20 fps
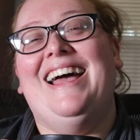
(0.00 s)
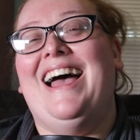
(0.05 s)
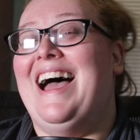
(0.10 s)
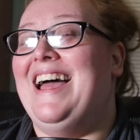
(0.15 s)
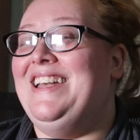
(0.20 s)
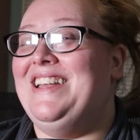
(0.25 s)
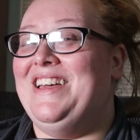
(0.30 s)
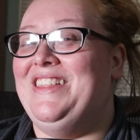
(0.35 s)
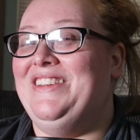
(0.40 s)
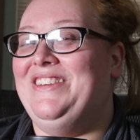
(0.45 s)

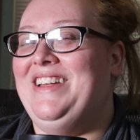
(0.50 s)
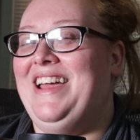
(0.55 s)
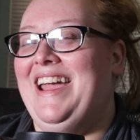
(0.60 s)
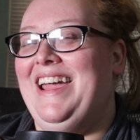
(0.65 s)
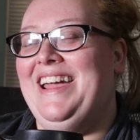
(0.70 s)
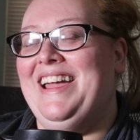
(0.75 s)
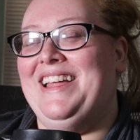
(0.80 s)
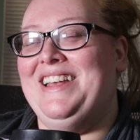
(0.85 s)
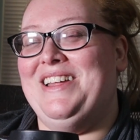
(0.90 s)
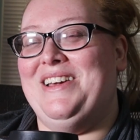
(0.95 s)
Another
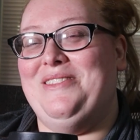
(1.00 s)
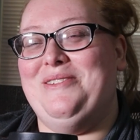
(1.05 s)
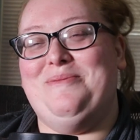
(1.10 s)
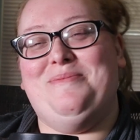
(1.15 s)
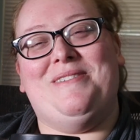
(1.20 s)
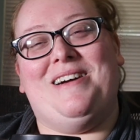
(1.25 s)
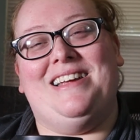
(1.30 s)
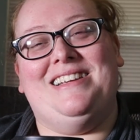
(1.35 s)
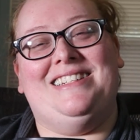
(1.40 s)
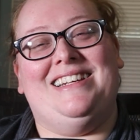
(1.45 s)
day, another
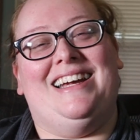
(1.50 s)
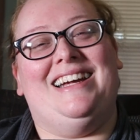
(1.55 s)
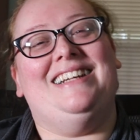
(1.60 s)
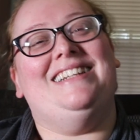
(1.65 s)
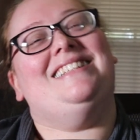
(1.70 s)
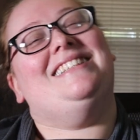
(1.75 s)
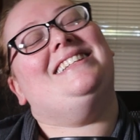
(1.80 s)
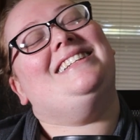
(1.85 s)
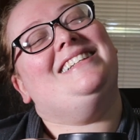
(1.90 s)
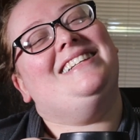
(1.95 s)

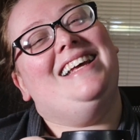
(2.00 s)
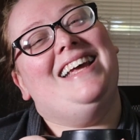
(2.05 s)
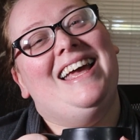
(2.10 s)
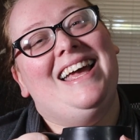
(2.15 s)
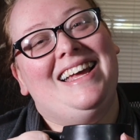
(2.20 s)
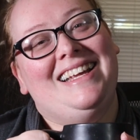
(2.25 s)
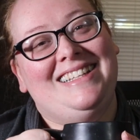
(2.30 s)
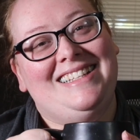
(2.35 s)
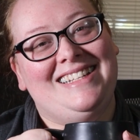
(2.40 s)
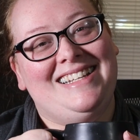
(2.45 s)
project.
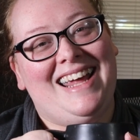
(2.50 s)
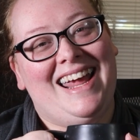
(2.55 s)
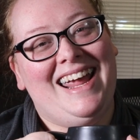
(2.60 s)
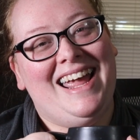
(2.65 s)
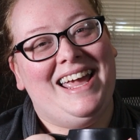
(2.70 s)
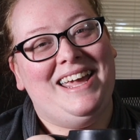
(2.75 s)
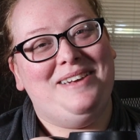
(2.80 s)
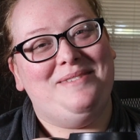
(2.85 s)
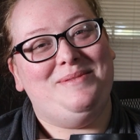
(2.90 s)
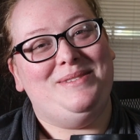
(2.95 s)
Today
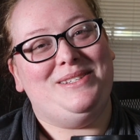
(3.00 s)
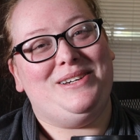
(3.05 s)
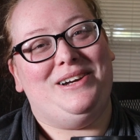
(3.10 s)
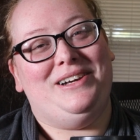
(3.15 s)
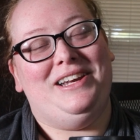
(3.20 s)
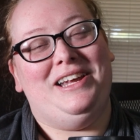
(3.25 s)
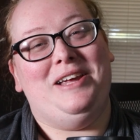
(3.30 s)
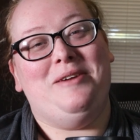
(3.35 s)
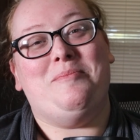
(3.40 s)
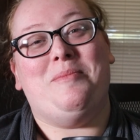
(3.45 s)
I am
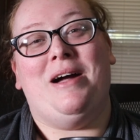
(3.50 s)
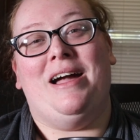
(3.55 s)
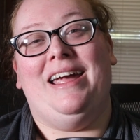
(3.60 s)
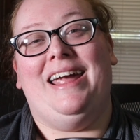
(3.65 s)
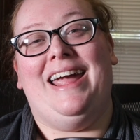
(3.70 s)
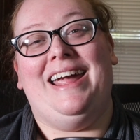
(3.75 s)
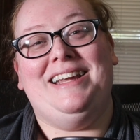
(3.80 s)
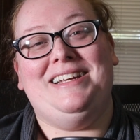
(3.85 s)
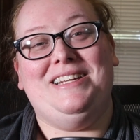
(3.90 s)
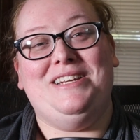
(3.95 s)
starting
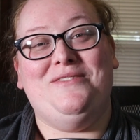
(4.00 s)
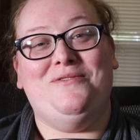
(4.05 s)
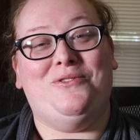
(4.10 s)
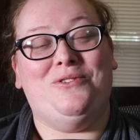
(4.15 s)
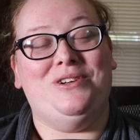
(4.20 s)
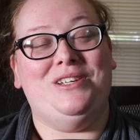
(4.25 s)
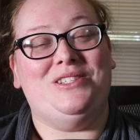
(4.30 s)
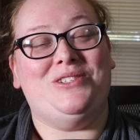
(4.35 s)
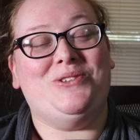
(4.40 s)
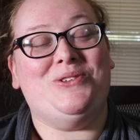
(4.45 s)
my
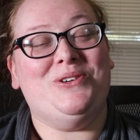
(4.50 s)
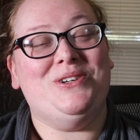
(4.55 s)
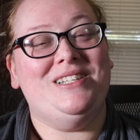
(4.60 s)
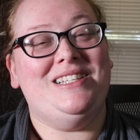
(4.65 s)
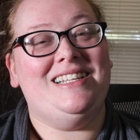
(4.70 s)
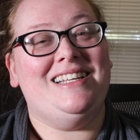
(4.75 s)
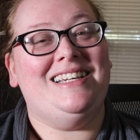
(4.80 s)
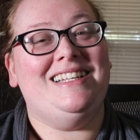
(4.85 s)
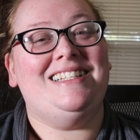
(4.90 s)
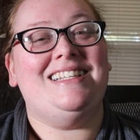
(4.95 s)
1840s
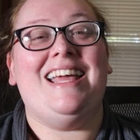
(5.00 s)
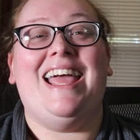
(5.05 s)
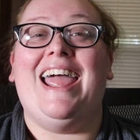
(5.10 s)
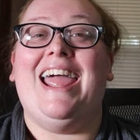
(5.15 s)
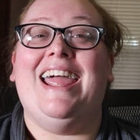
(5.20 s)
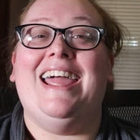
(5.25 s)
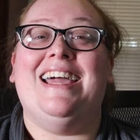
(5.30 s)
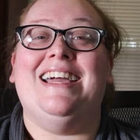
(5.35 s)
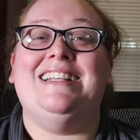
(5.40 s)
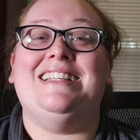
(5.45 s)
corset
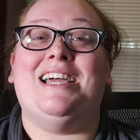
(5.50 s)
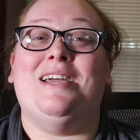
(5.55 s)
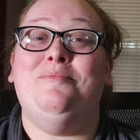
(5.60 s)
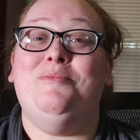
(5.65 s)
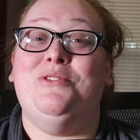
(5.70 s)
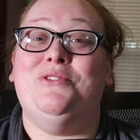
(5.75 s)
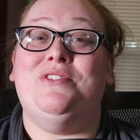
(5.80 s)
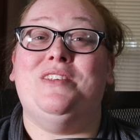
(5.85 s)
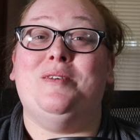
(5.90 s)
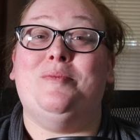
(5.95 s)
and
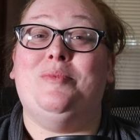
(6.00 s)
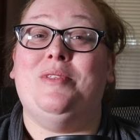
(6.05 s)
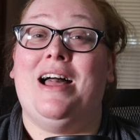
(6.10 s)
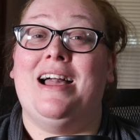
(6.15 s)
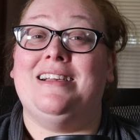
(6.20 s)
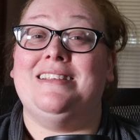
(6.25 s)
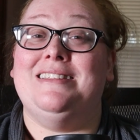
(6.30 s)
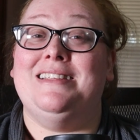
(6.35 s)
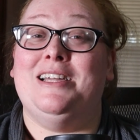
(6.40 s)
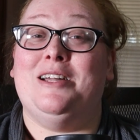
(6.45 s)
I'm using
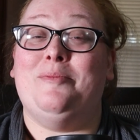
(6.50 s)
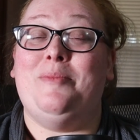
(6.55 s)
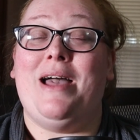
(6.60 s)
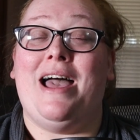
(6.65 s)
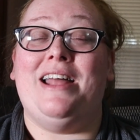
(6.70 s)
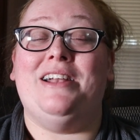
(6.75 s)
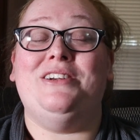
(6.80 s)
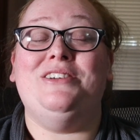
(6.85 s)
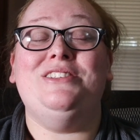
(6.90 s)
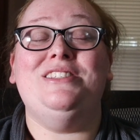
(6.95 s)
Black Snail
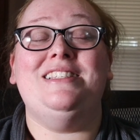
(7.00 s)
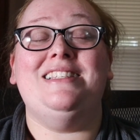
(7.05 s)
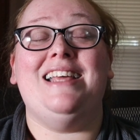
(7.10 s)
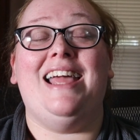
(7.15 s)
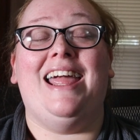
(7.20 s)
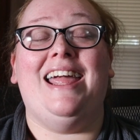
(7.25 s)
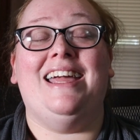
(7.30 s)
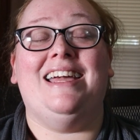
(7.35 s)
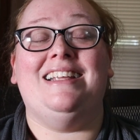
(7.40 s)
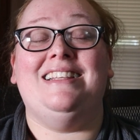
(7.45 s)
Patterns,
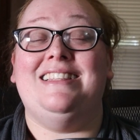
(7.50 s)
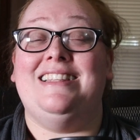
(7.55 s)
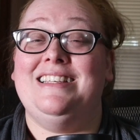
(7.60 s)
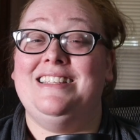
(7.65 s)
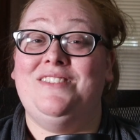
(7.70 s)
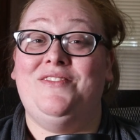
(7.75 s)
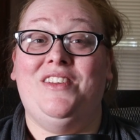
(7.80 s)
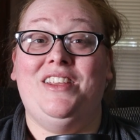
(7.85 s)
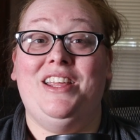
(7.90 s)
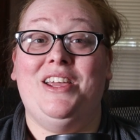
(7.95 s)
and
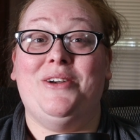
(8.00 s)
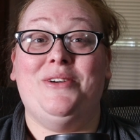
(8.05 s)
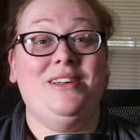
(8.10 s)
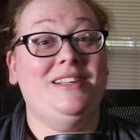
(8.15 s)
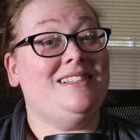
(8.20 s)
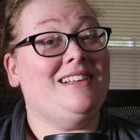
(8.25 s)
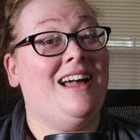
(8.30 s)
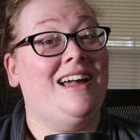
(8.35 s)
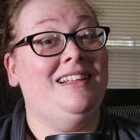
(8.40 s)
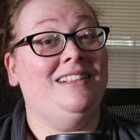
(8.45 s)
this video
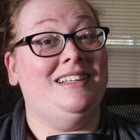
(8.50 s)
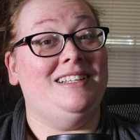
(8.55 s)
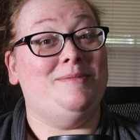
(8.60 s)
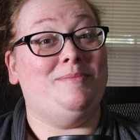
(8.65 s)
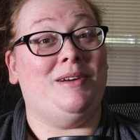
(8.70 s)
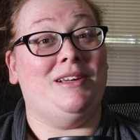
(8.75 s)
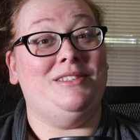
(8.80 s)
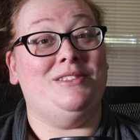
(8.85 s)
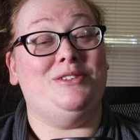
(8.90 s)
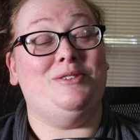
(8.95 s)
is kindly
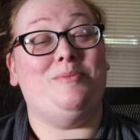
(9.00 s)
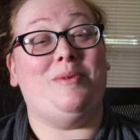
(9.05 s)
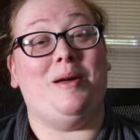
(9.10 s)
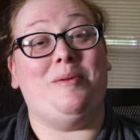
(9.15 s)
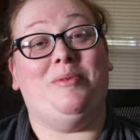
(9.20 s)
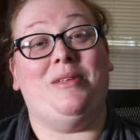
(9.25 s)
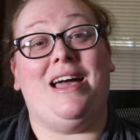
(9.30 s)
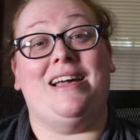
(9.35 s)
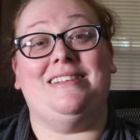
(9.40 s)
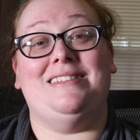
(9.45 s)
sponsored by
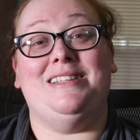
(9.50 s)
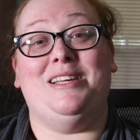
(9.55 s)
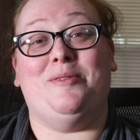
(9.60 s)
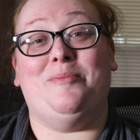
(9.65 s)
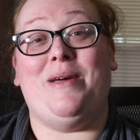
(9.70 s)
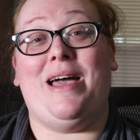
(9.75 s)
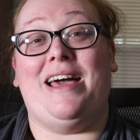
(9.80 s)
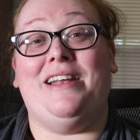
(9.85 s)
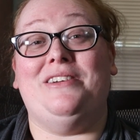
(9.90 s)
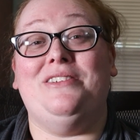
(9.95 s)
Black Snail
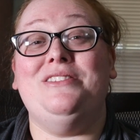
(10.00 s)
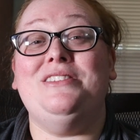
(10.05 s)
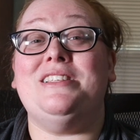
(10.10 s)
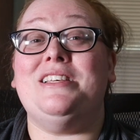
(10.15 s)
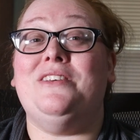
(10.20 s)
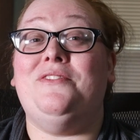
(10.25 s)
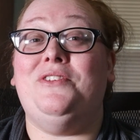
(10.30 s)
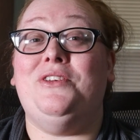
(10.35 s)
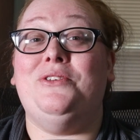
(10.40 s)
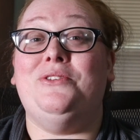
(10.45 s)
Patterns.
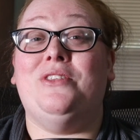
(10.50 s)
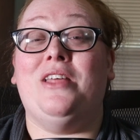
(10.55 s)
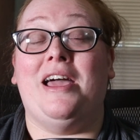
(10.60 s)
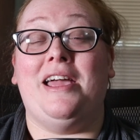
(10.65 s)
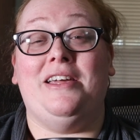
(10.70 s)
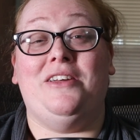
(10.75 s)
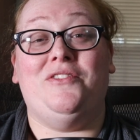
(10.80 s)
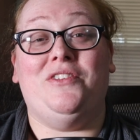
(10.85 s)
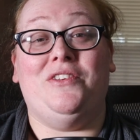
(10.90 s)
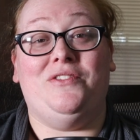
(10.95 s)
If you'd
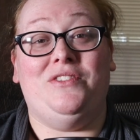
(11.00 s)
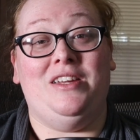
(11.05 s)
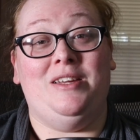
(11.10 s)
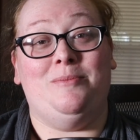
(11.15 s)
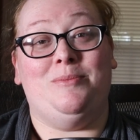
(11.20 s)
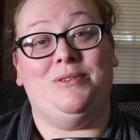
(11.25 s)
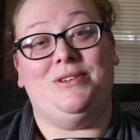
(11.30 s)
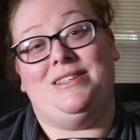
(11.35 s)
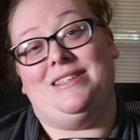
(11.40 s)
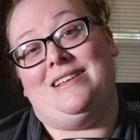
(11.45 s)
like
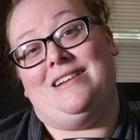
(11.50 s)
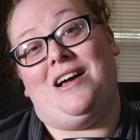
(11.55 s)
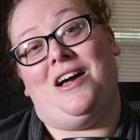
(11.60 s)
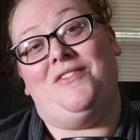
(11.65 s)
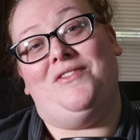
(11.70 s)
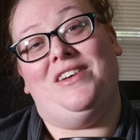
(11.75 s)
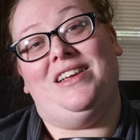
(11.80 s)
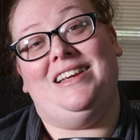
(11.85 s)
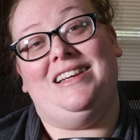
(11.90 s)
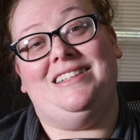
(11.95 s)
15%
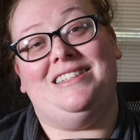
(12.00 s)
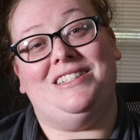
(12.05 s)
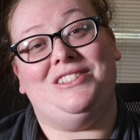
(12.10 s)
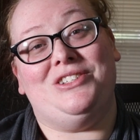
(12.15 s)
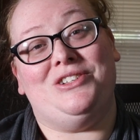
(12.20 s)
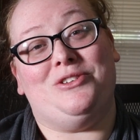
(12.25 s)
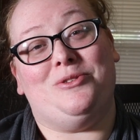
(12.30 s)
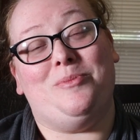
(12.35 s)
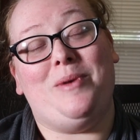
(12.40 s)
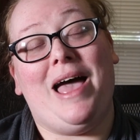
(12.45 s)
off any
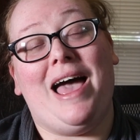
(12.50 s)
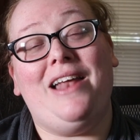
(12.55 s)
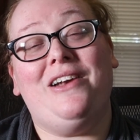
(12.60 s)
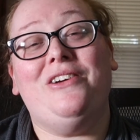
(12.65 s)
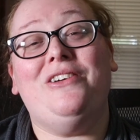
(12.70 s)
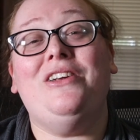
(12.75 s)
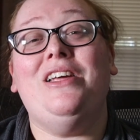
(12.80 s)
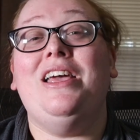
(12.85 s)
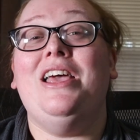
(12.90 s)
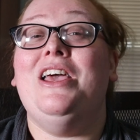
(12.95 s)
digital
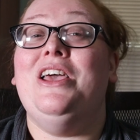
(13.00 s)
pattern,